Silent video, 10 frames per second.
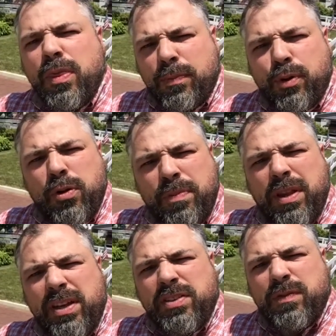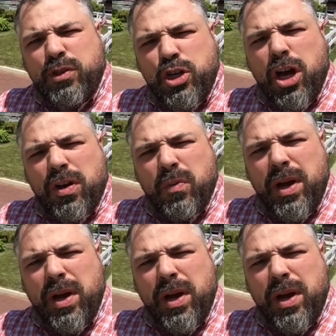The birthplace of John